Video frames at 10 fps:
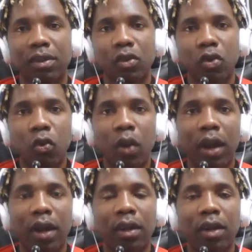who
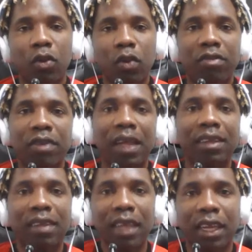have not
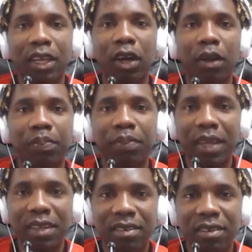taken up
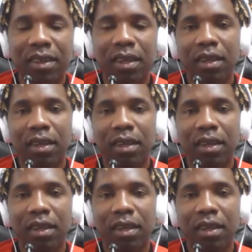this